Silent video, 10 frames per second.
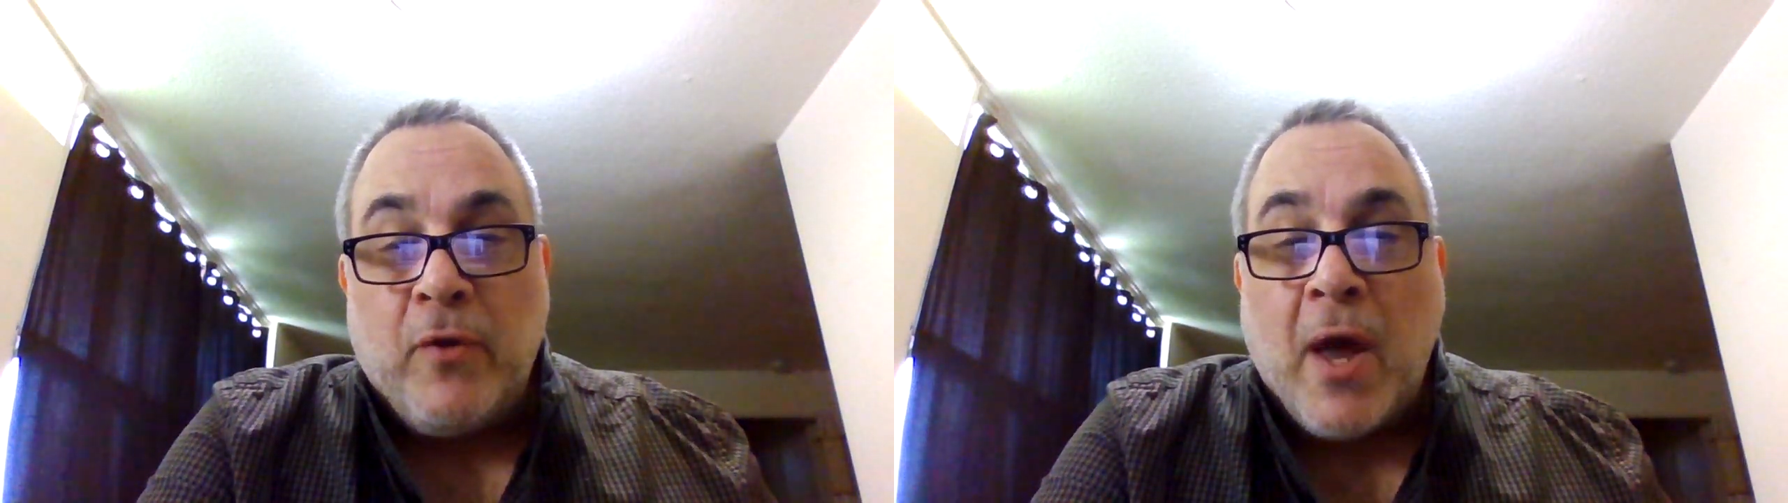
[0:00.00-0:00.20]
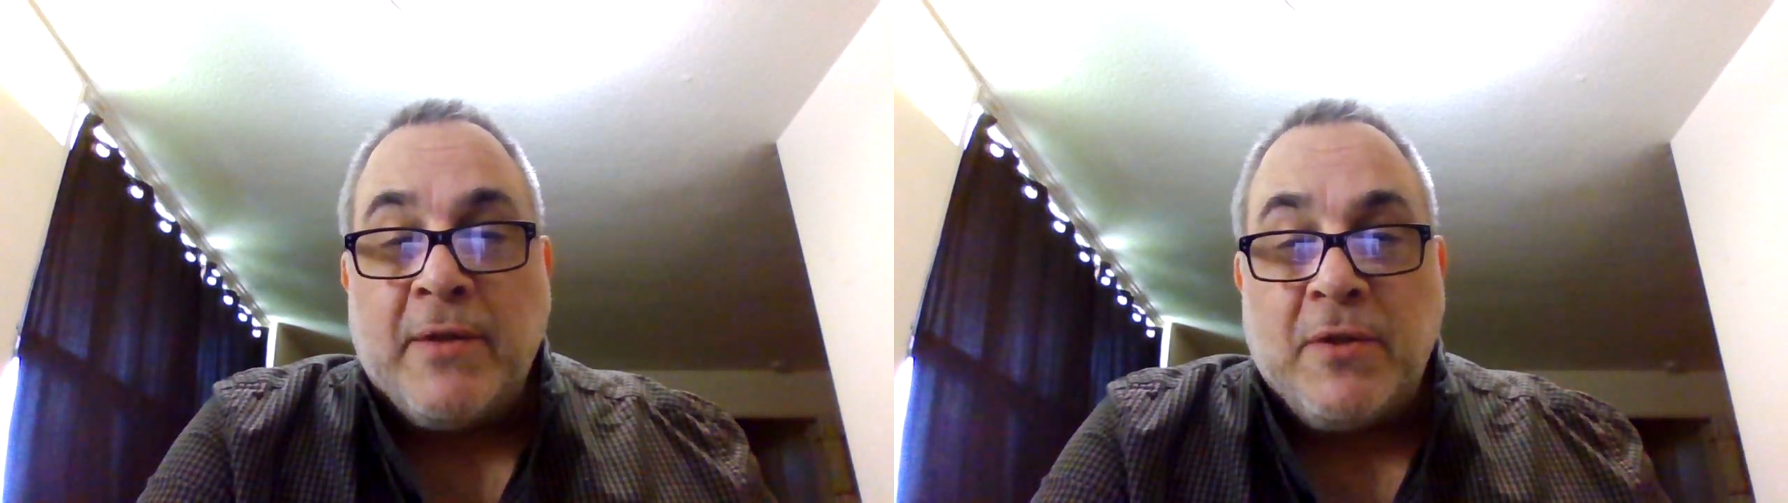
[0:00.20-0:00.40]

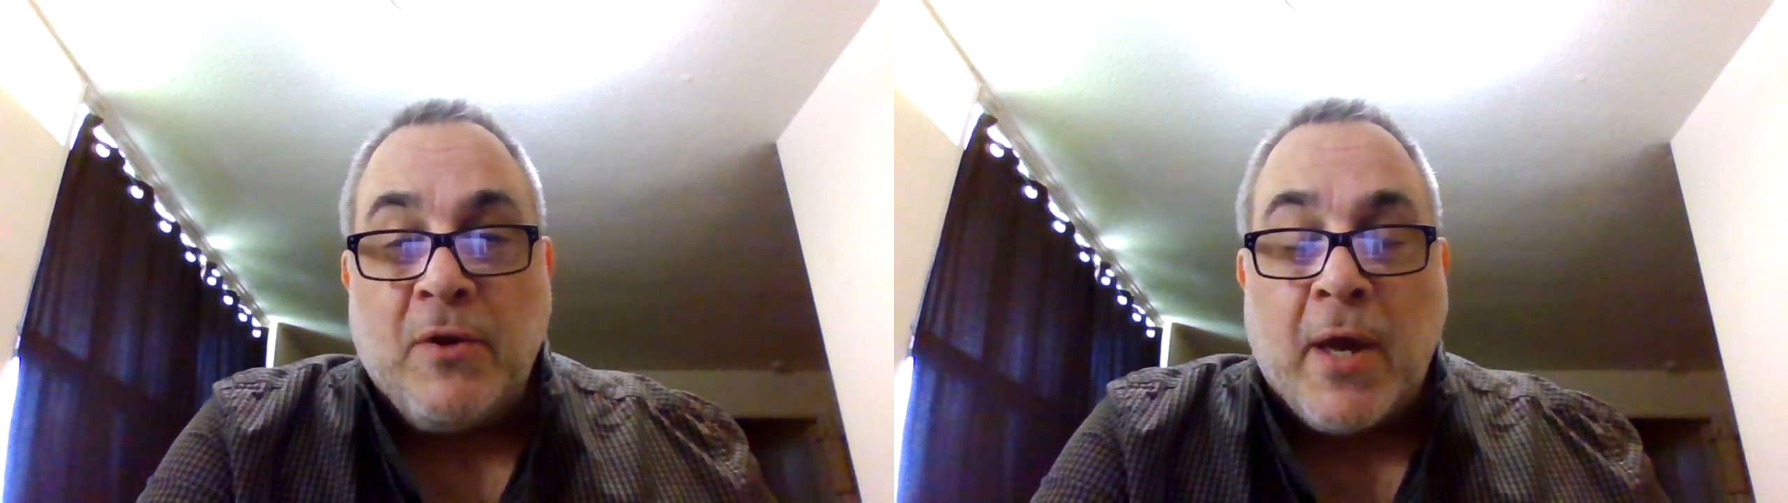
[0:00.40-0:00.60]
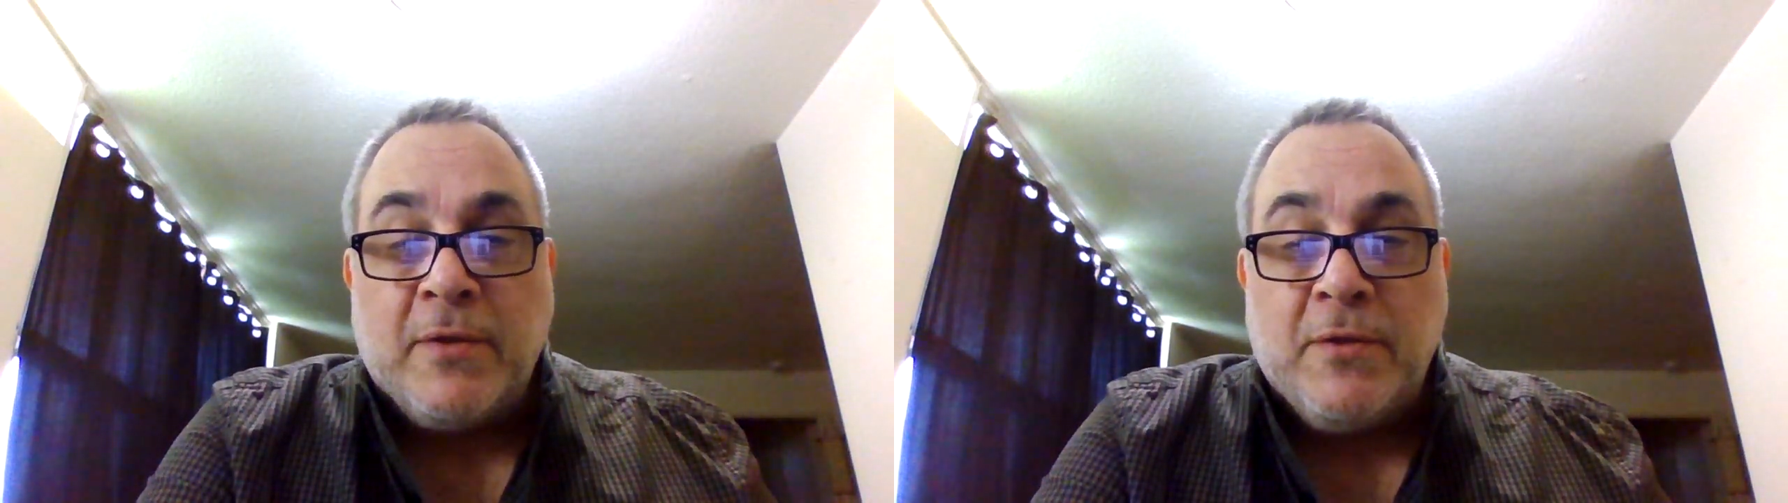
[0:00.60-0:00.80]
9 to
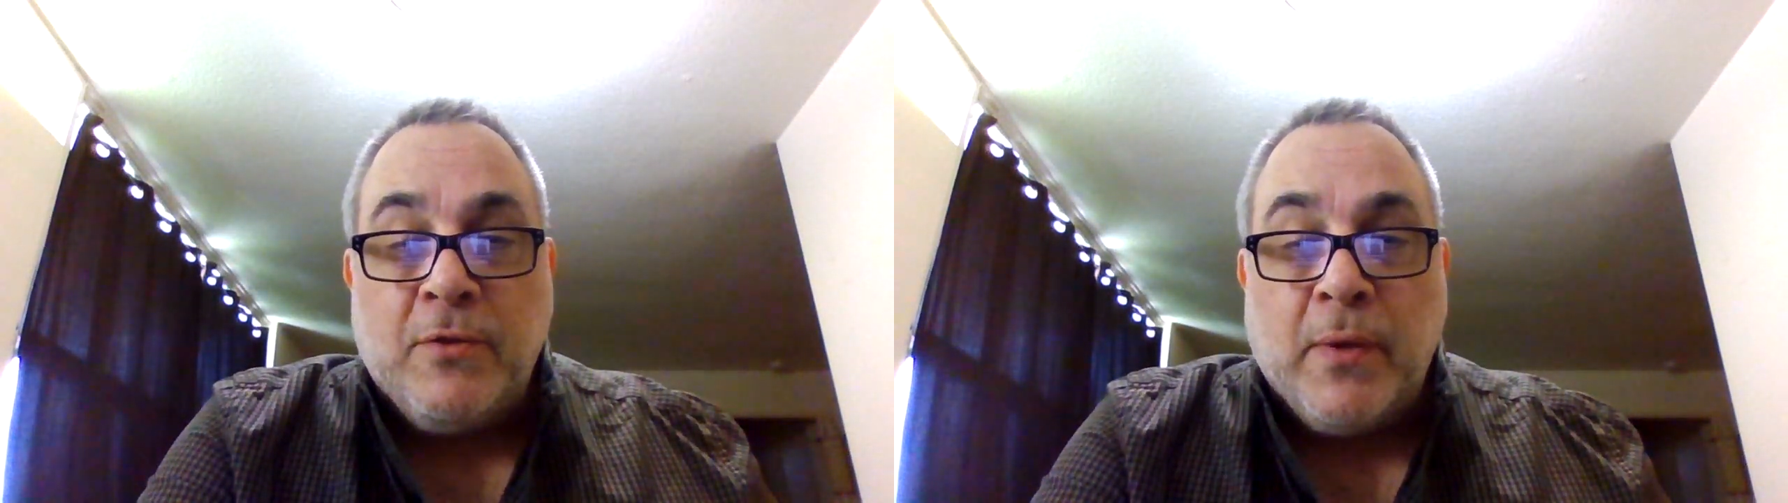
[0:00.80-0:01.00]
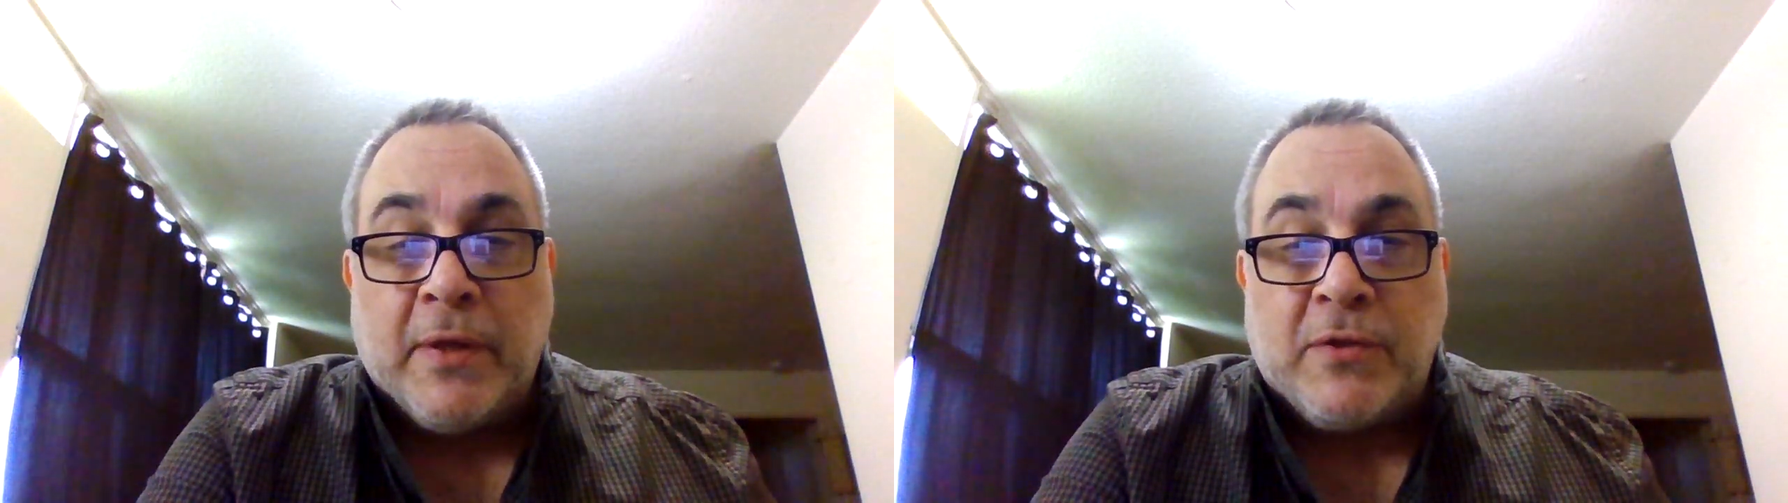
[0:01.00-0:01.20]
9 to do it.